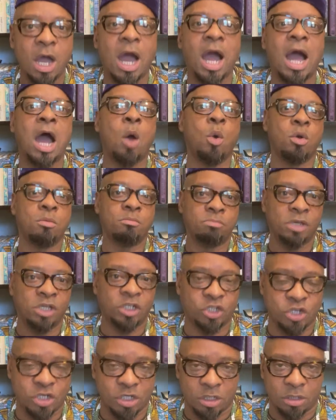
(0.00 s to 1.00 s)
our
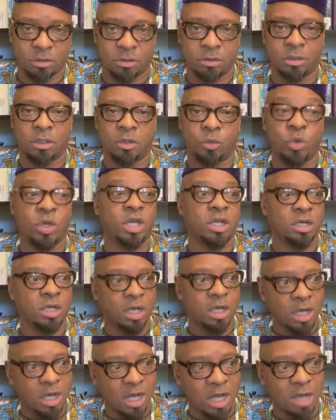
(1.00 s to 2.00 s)
mission. We can
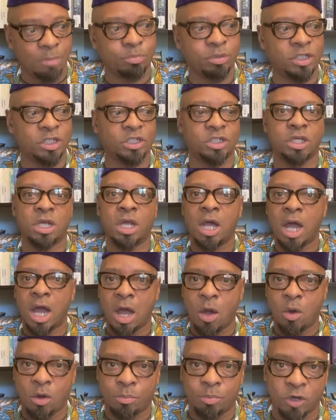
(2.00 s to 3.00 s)
accomplish
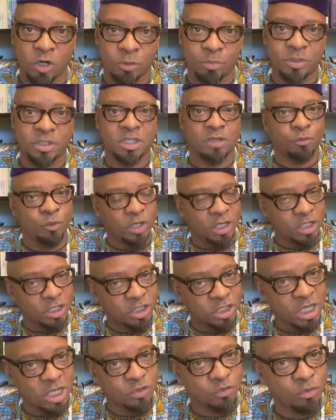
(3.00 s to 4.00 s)
our purpose if we could
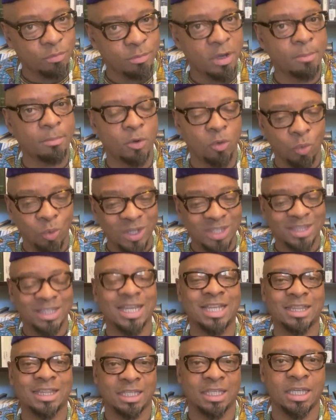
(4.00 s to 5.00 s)
just remember what
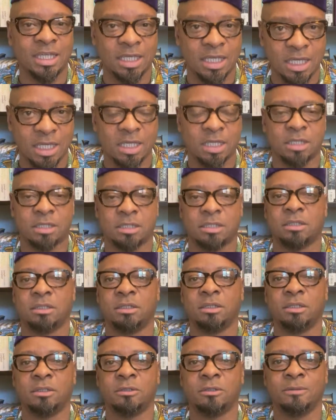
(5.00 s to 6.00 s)
that thing is.
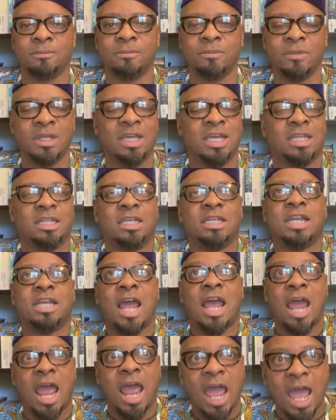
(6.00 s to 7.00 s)
And then
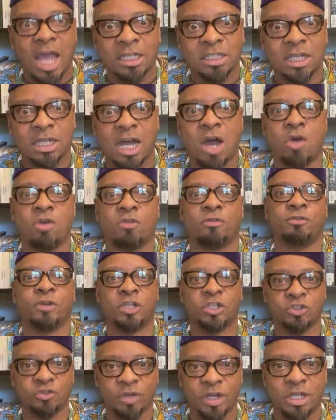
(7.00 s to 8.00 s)
to add to our
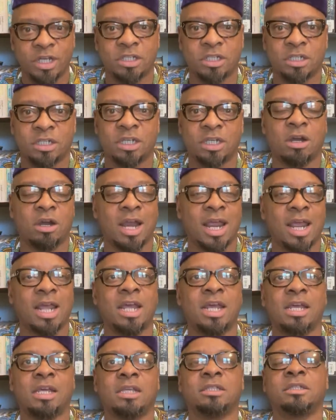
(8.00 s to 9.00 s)
frustration and our
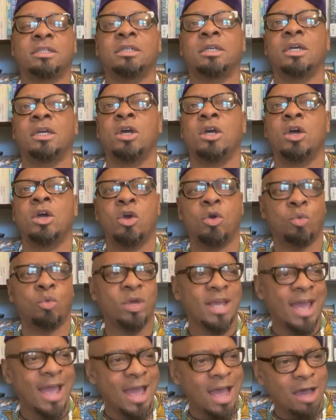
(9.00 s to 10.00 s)
angst,
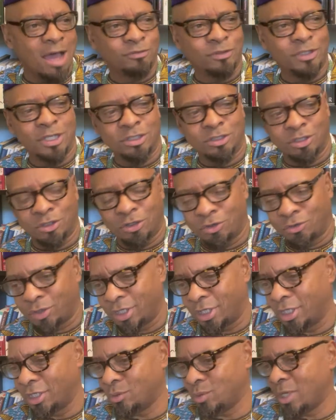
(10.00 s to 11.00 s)
we have these
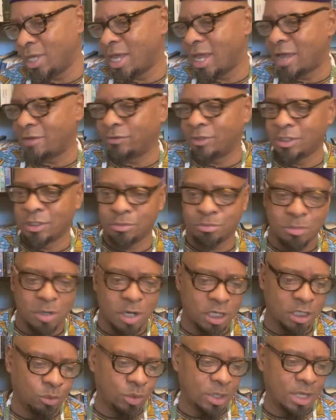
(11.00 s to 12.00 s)
degrees, we have this
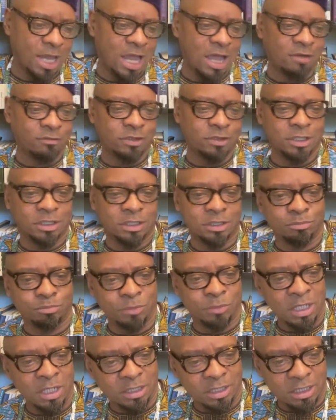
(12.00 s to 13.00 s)
money, we have
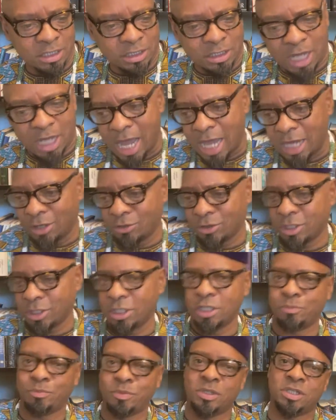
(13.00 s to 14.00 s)
these titles and
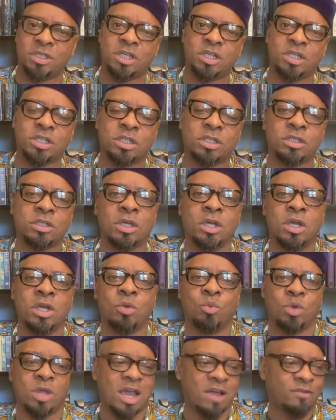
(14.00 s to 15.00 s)
these positions,
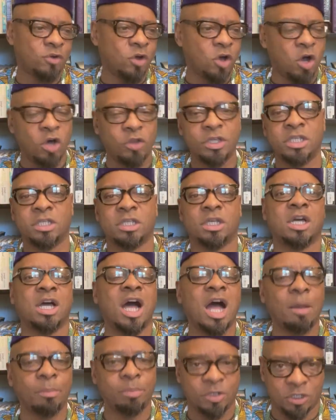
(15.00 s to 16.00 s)
we have all these
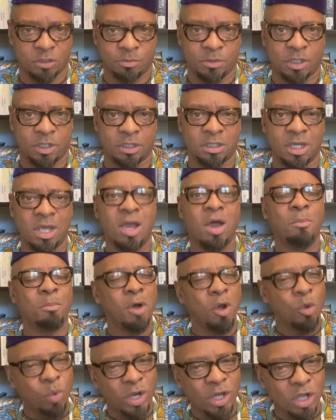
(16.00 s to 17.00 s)
accomplishments.
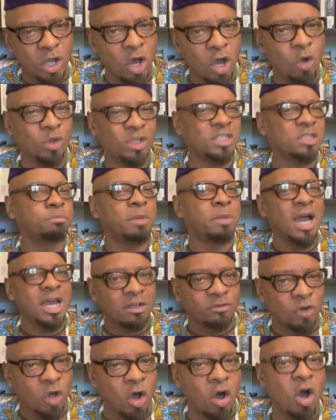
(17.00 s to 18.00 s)
But we know in spite
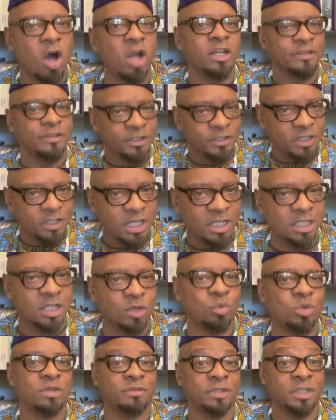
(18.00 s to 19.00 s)
of all of the things that
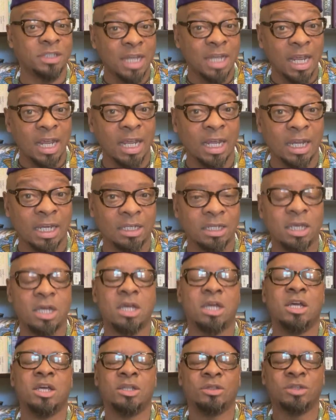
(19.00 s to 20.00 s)
we've attained,
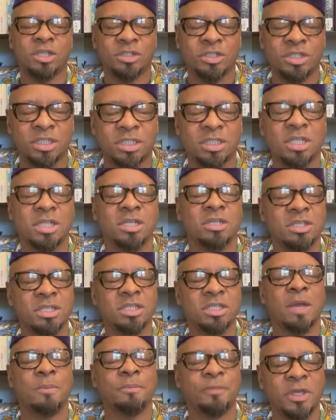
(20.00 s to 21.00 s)
there's still
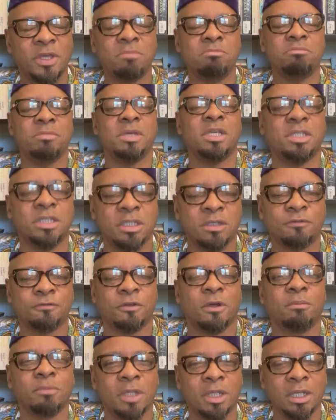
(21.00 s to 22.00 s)
something missing
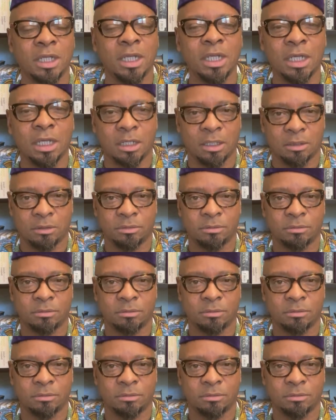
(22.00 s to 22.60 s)
from the link.